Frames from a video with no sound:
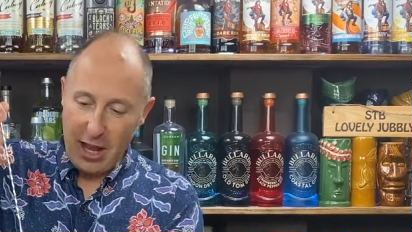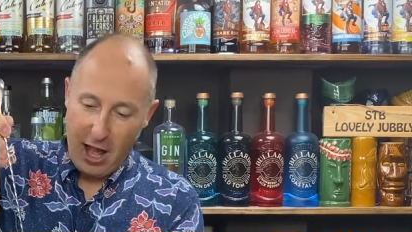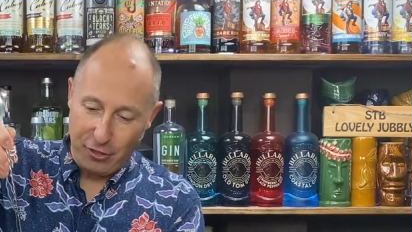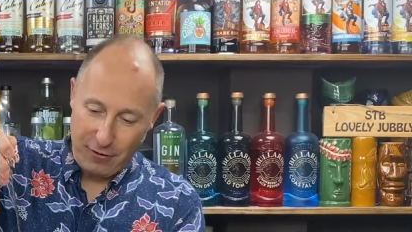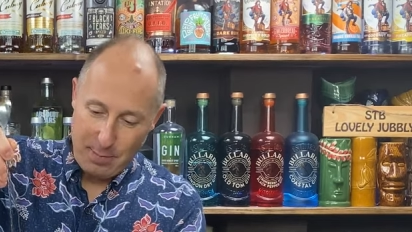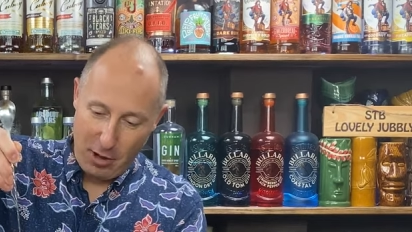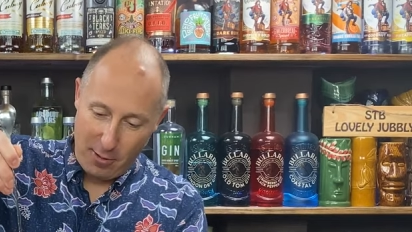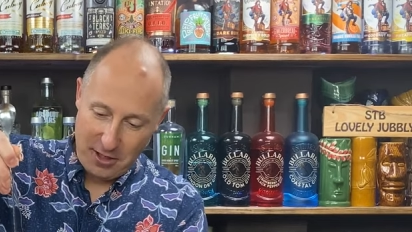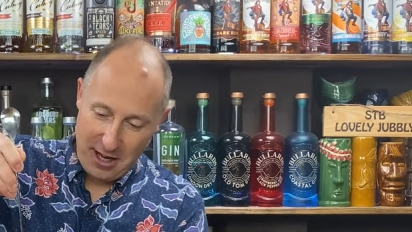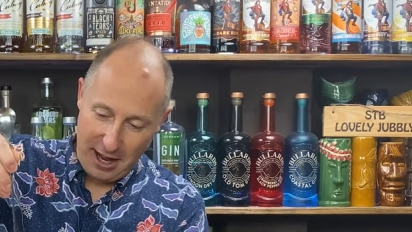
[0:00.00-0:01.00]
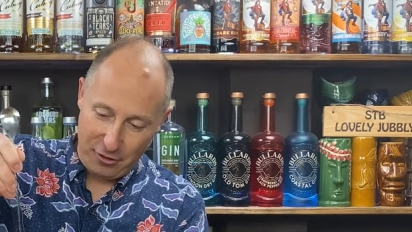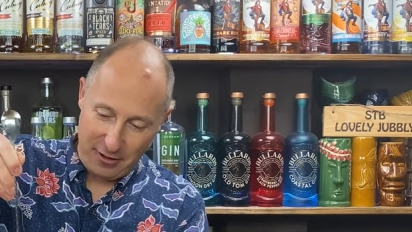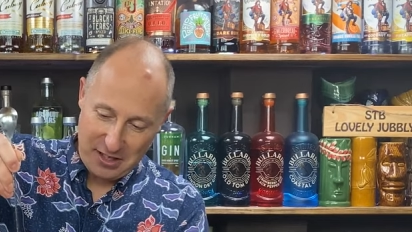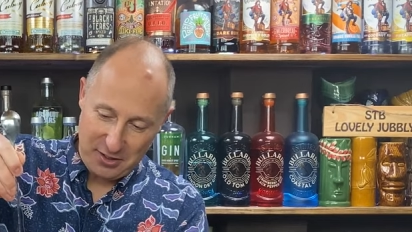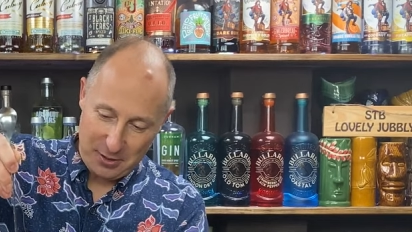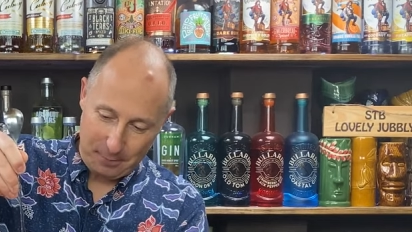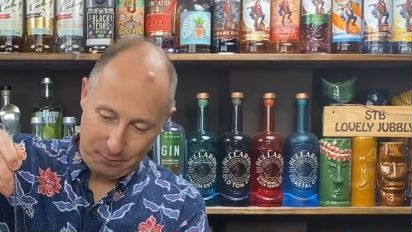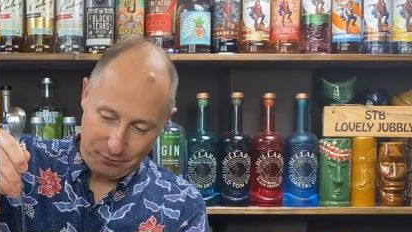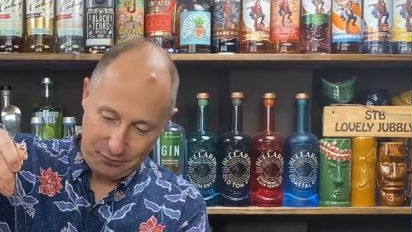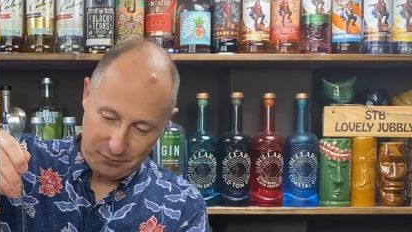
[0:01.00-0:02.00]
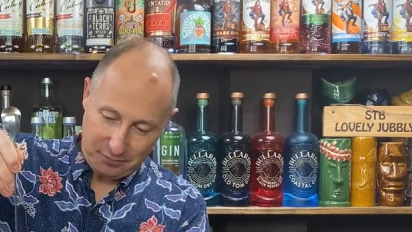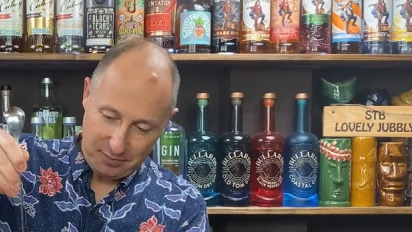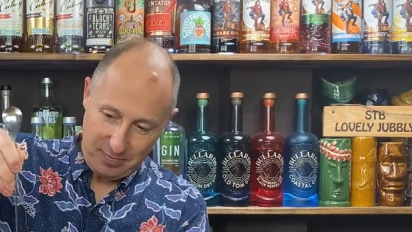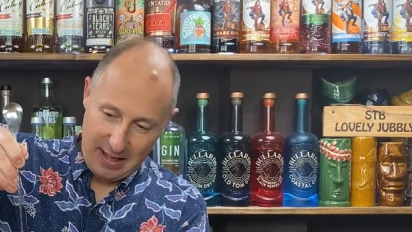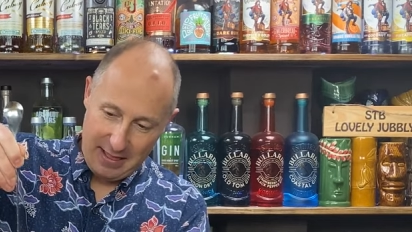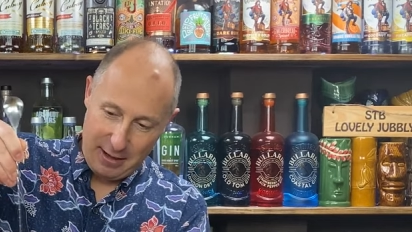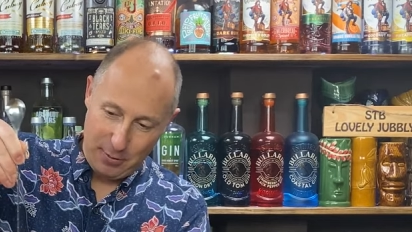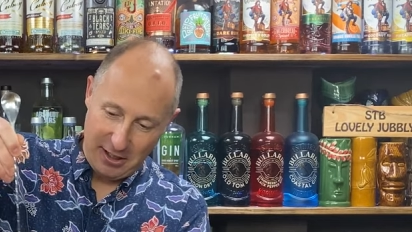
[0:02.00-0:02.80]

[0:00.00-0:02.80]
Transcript: Other end Barman. other ends. There we